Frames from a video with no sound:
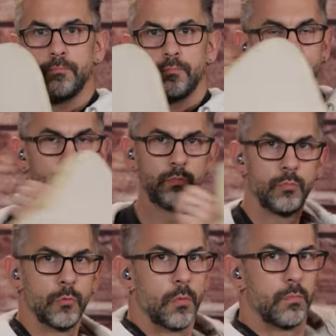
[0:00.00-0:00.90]
just because it
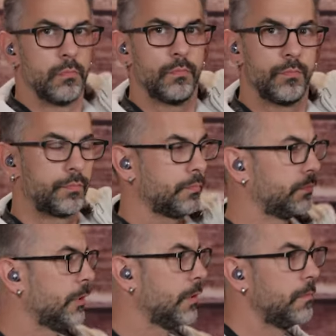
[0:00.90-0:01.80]
gives me the
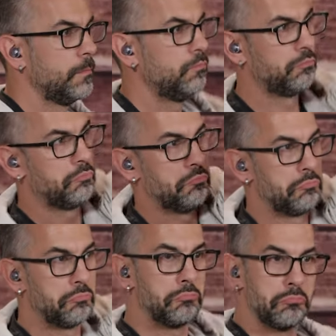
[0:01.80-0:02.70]
ability to punch with
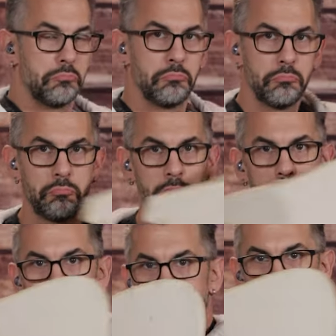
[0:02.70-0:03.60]
my shield, which
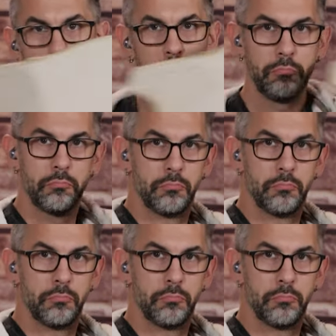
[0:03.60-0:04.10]
I like. I